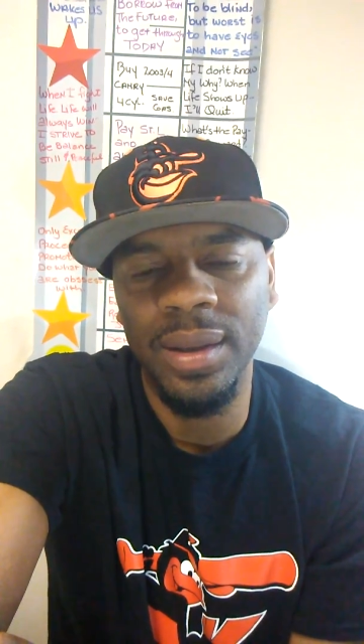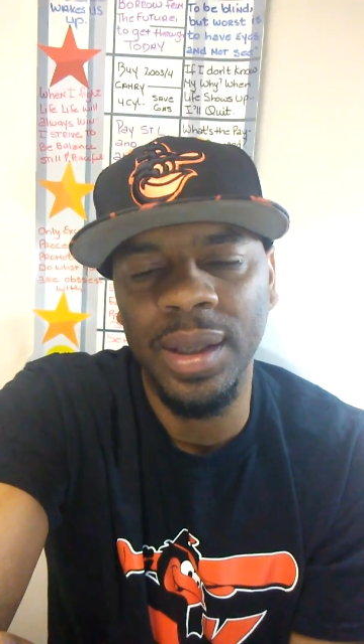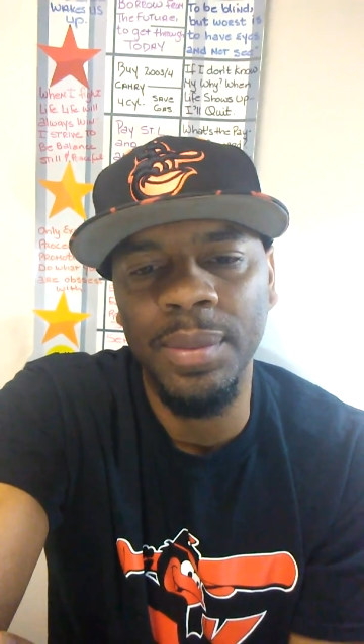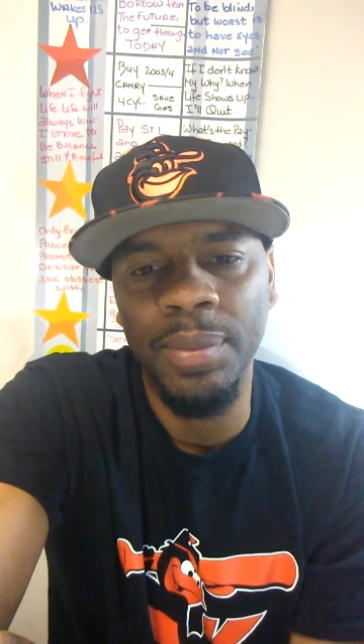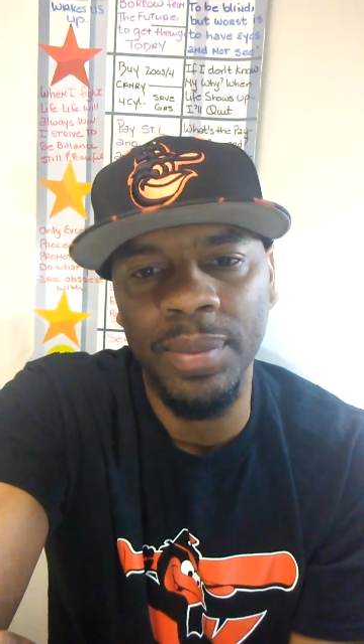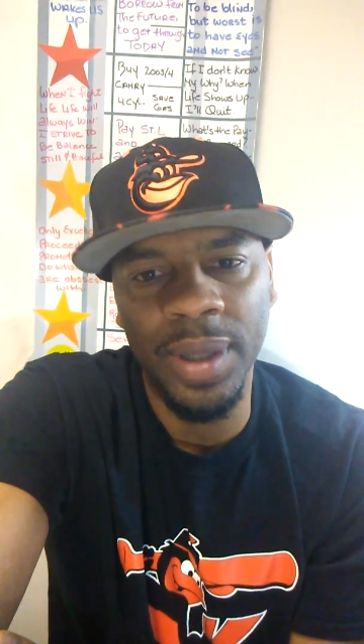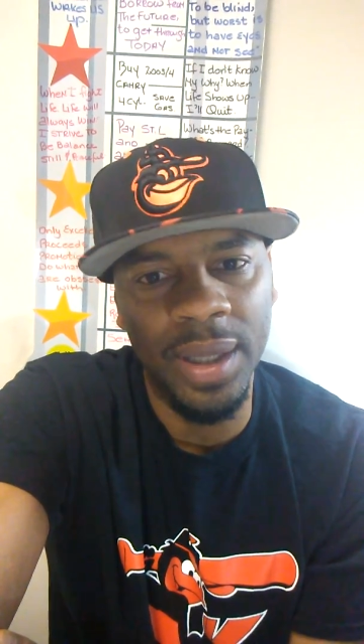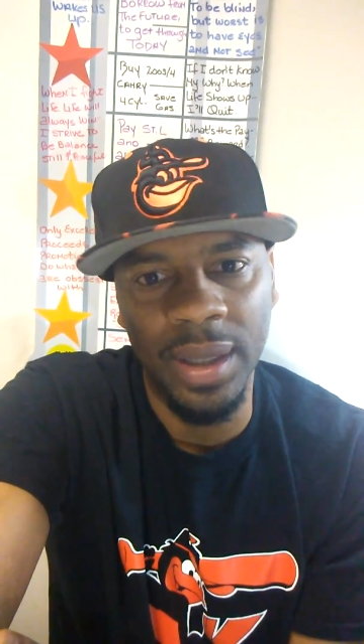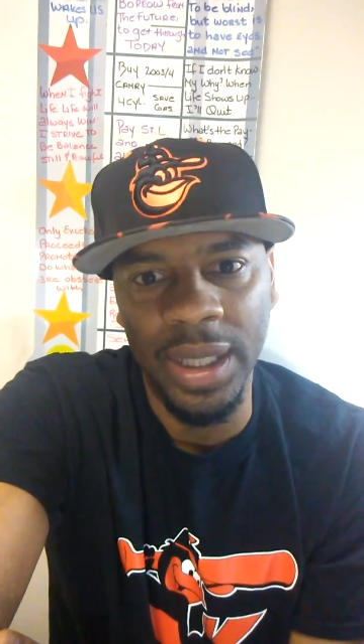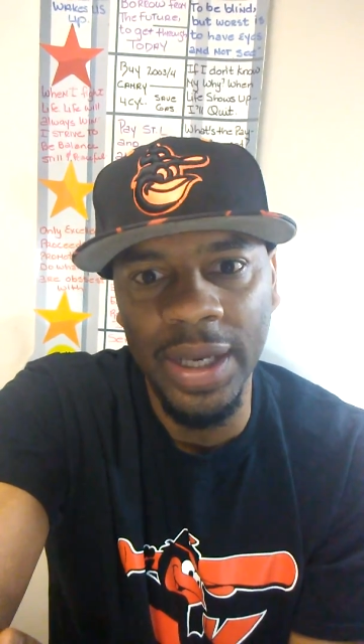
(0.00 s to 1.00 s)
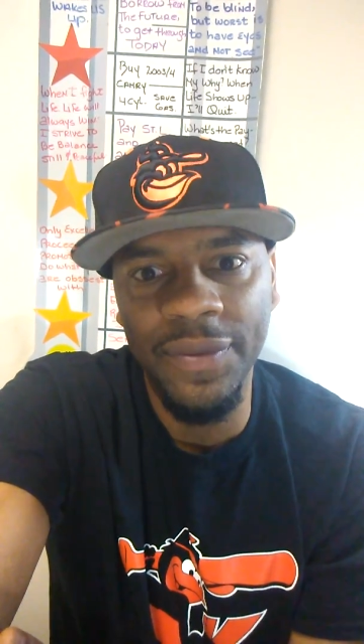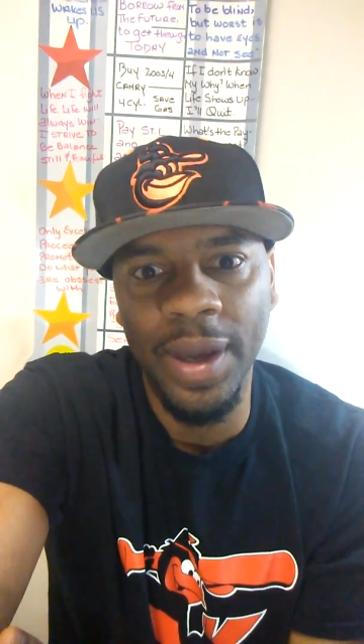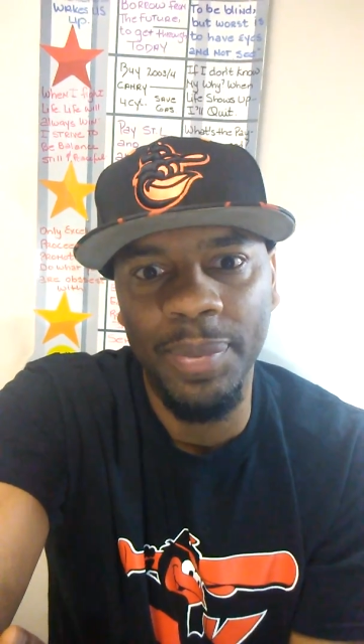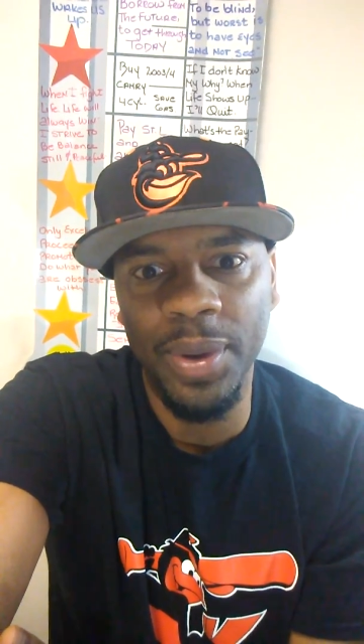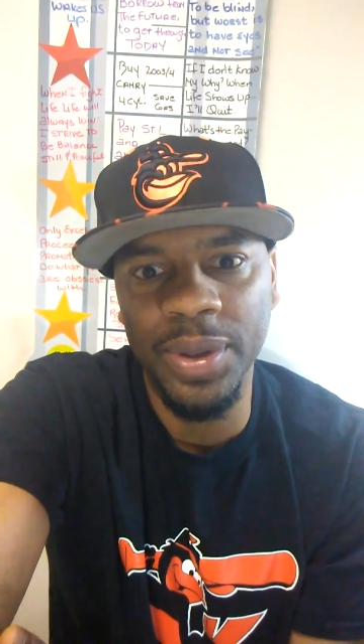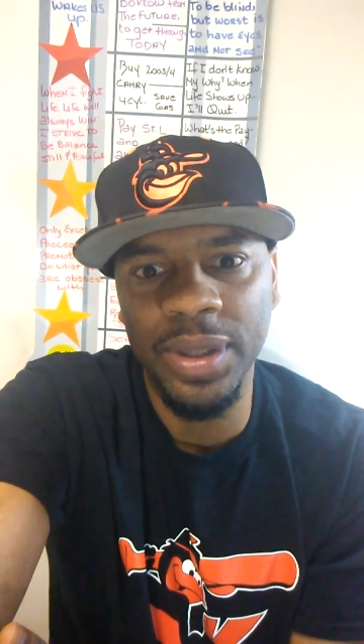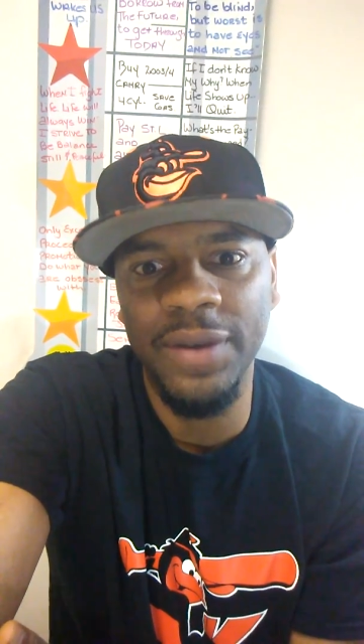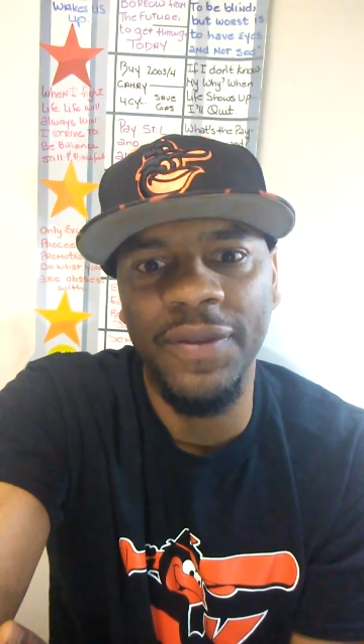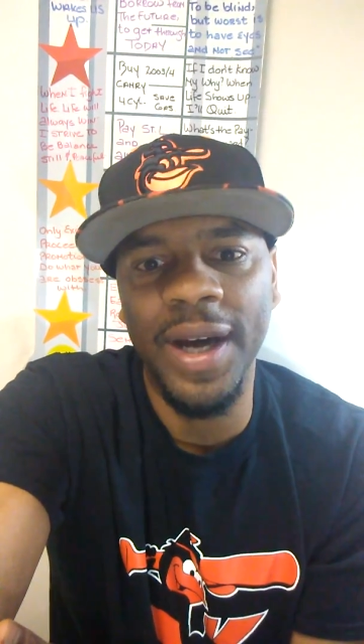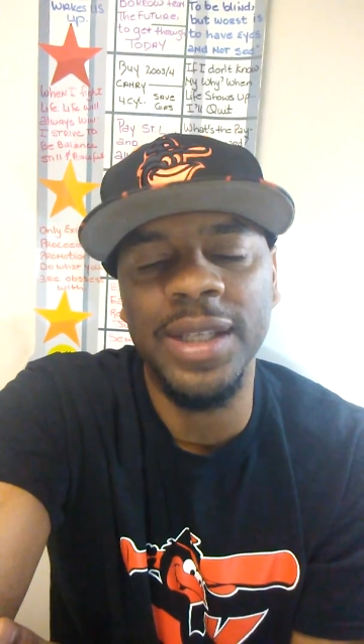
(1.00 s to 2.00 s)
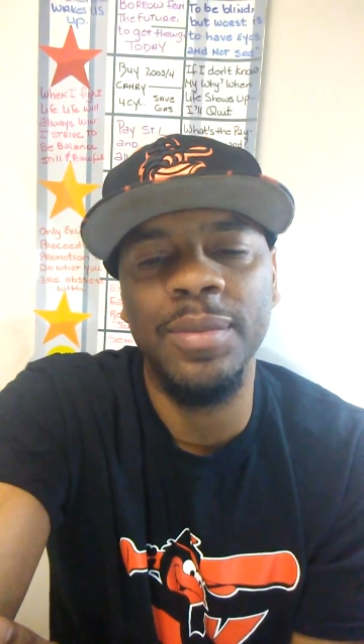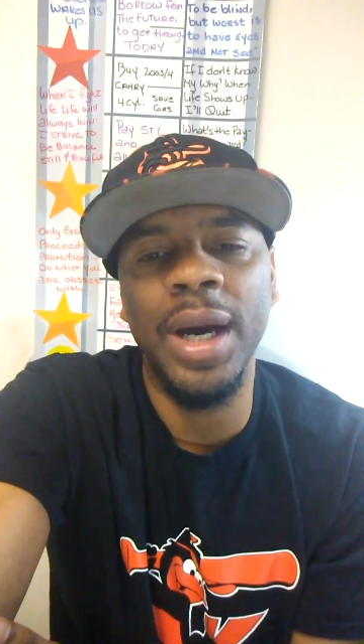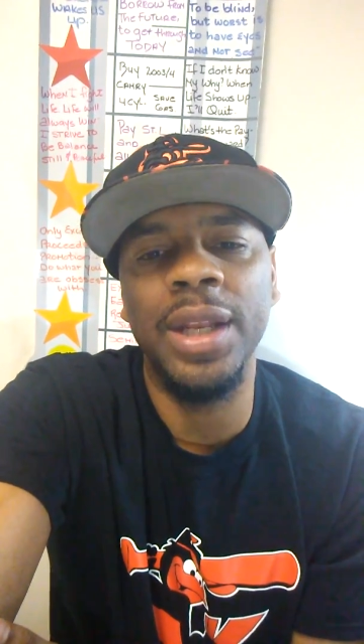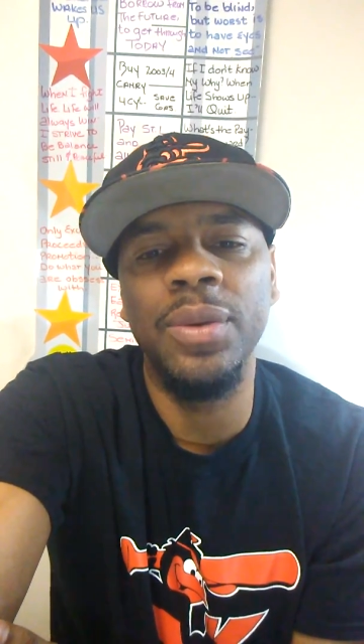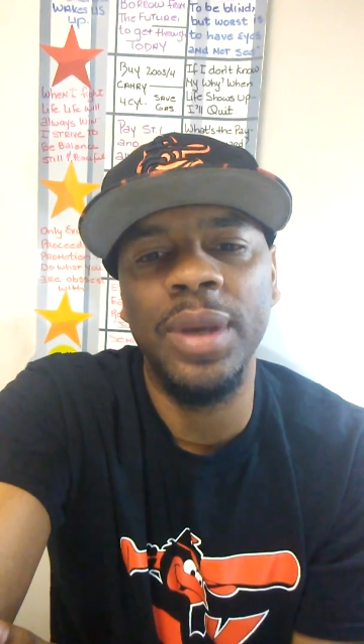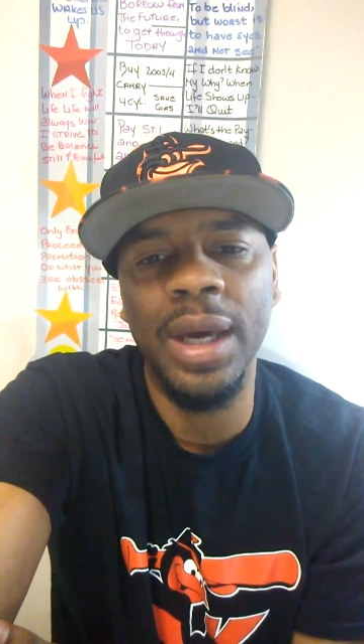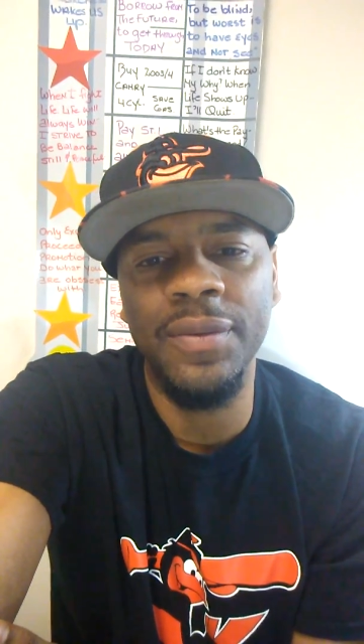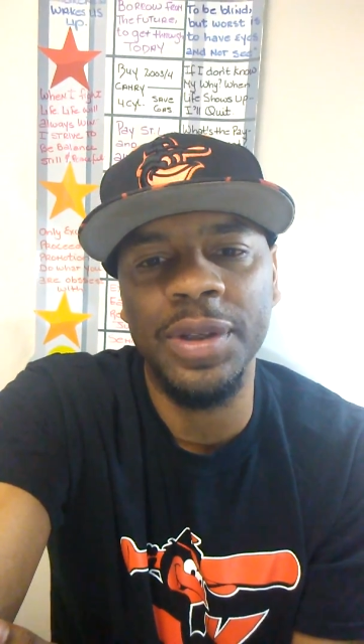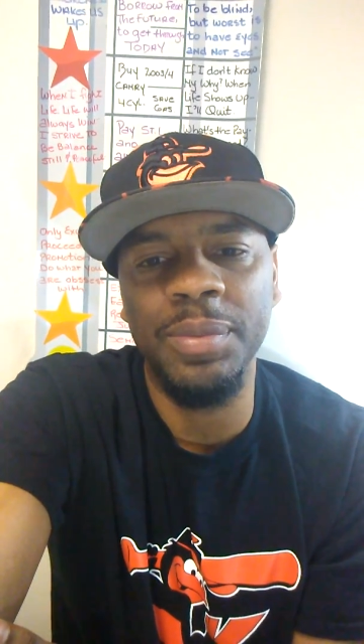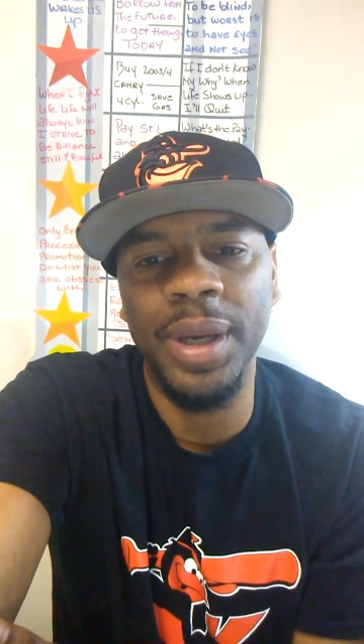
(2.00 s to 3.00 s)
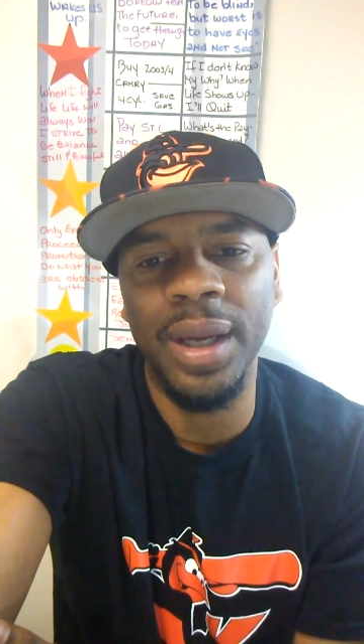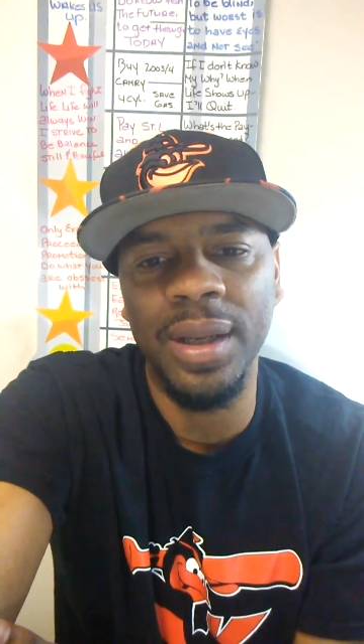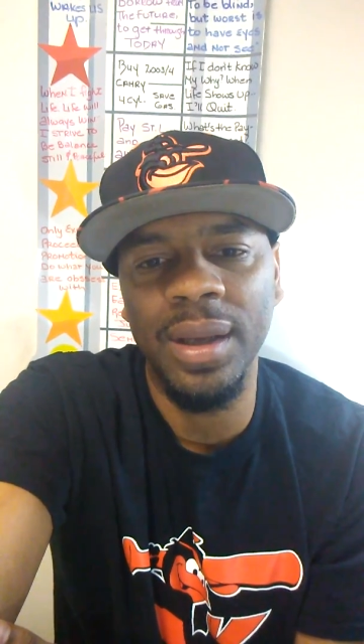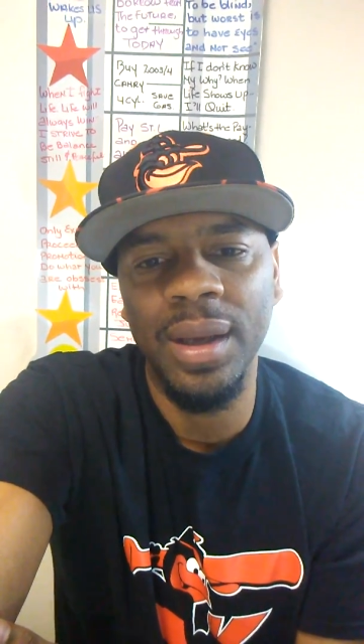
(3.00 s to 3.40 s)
then then leave that person and find somebody you can respect.